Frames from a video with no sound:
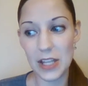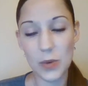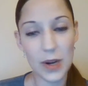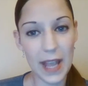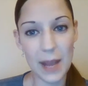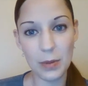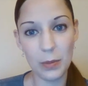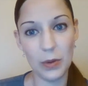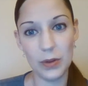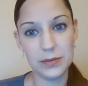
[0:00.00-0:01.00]
are
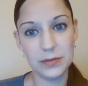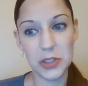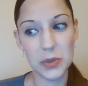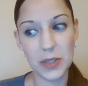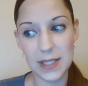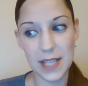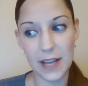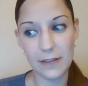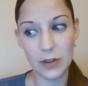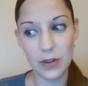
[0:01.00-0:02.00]
capable, you are
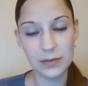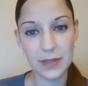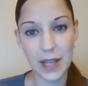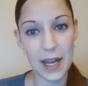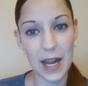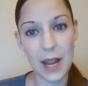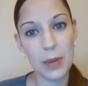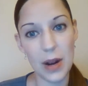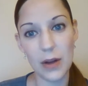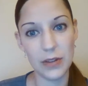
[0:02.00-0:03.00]
insightful, and I am
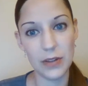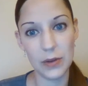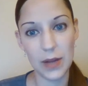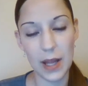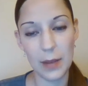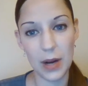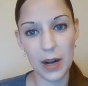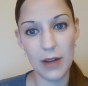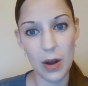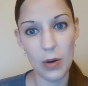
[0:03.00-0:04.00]
proud of you. I am proud
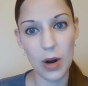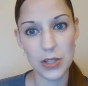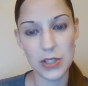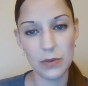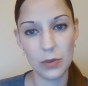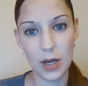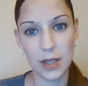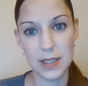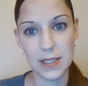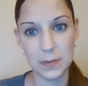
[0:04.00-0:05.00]
of how hard you've
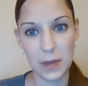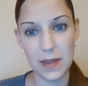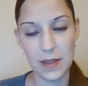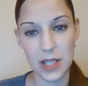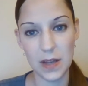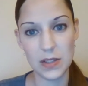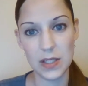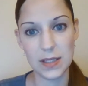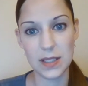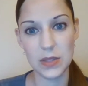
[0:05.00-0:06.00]
worked despite the
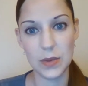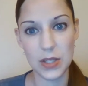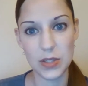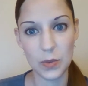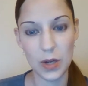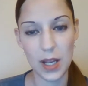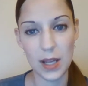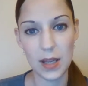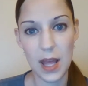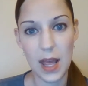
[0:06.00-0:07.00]
challenging situation we're
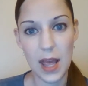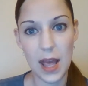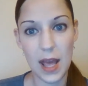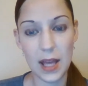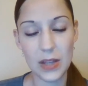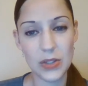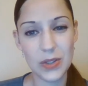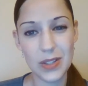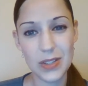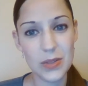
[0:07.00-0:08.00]
in. And you
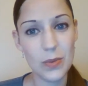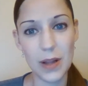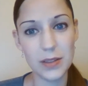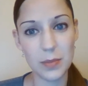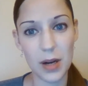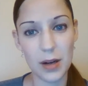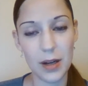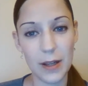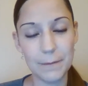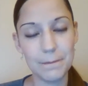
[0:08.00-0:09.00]
can do well
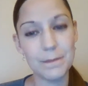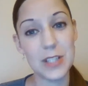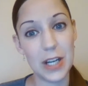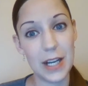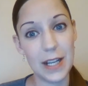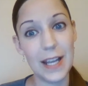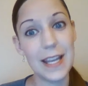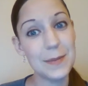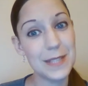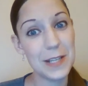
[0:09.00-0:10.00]
tomorrow. Sorry, I
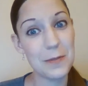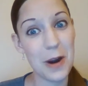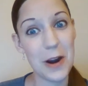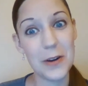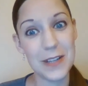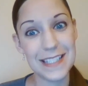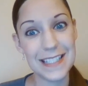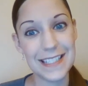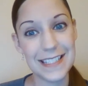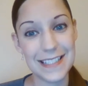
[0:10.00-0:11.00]
keep saying tomorrow
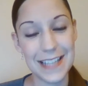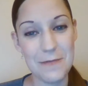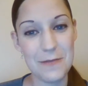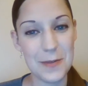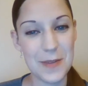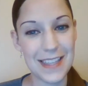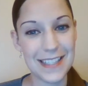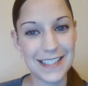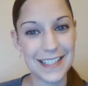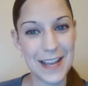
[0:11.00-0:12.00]
because I'm filming
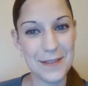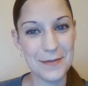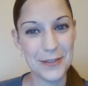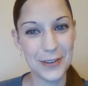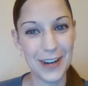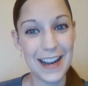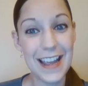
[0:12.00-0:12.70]
this the night before.